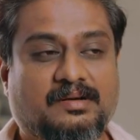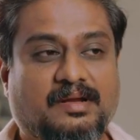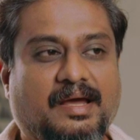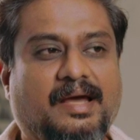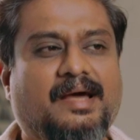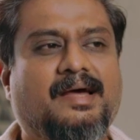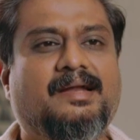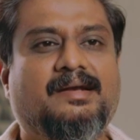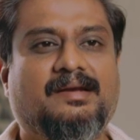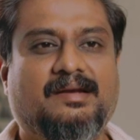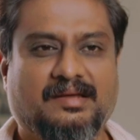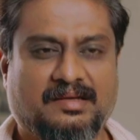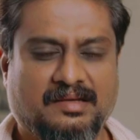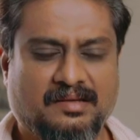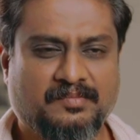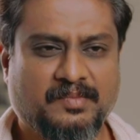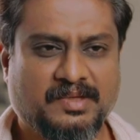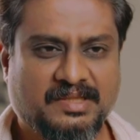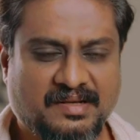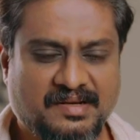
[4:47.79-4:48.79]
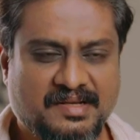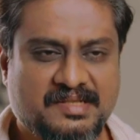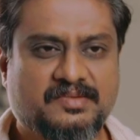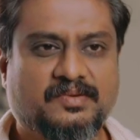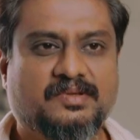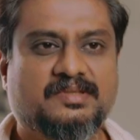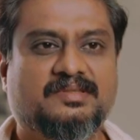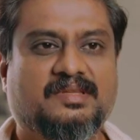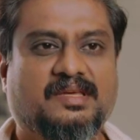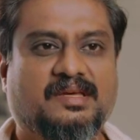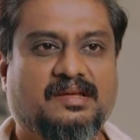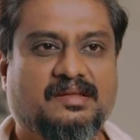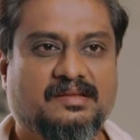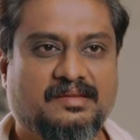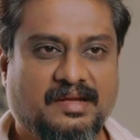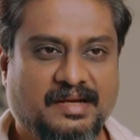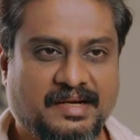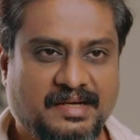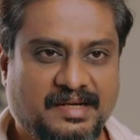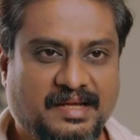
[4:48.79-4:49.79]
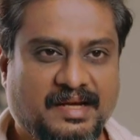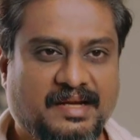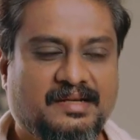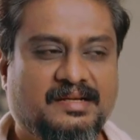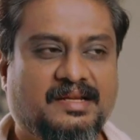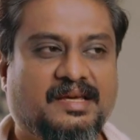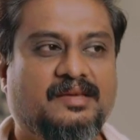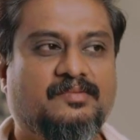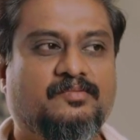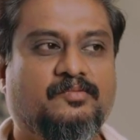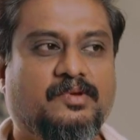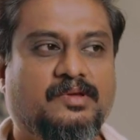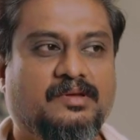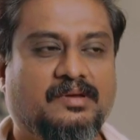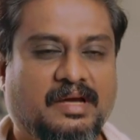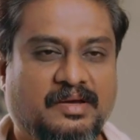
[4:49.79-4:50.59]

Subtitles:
And Mithilesh was there the entire time.